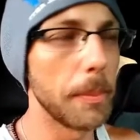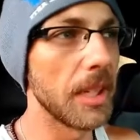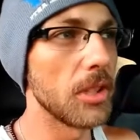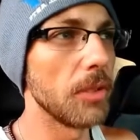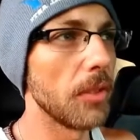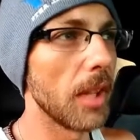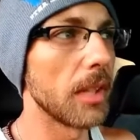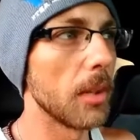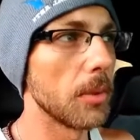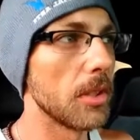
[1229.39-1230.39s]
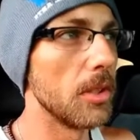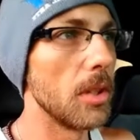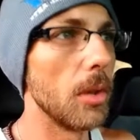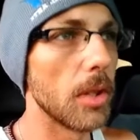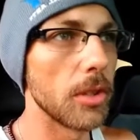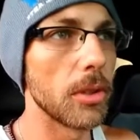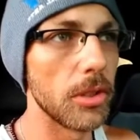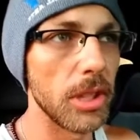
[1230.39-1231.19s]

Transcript: because she felt like there was no control.